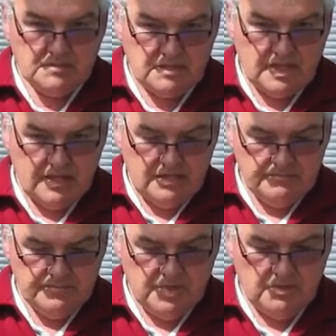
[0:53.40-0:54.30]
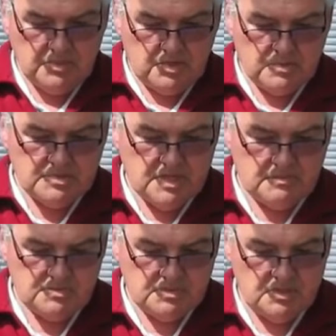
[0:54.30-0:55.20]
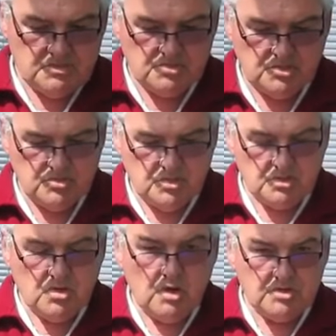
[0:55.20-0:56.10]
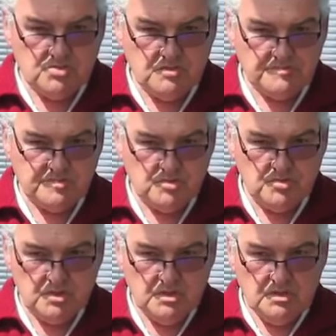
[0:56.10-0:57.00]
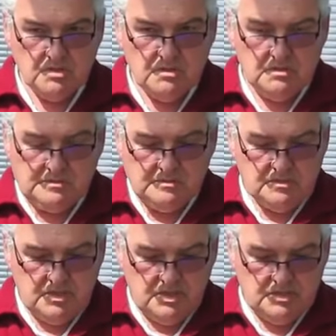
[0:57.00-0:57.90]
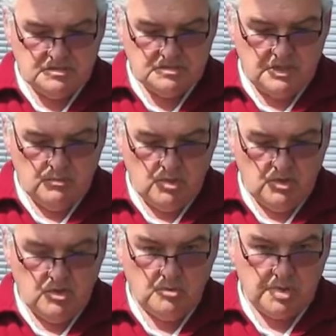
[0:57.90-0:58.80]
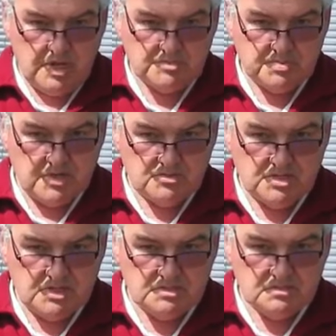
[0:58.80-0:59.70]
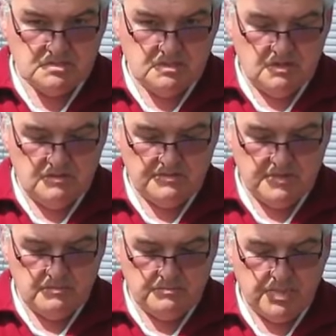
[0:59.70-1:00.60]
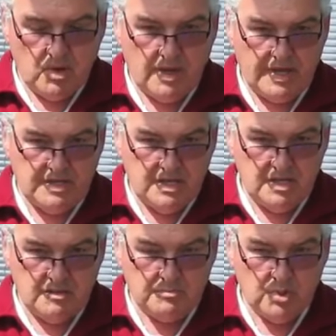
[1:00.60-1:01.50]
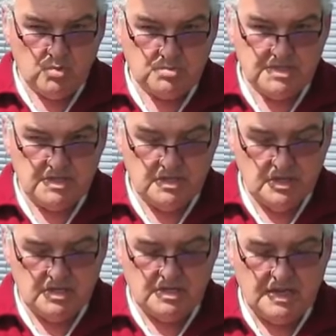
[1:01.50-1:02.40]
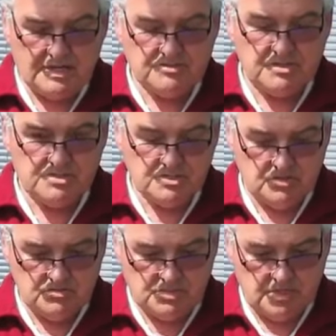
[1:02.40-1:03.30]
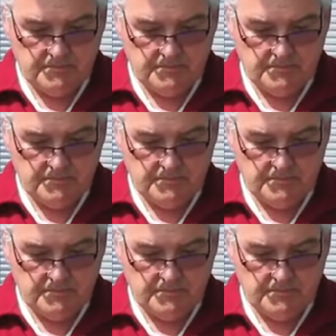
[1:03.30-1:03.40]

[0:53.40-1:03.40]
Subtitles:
Today I'm going to attempt to guide you through the somewhat complex process of buying and importing an electric scooter.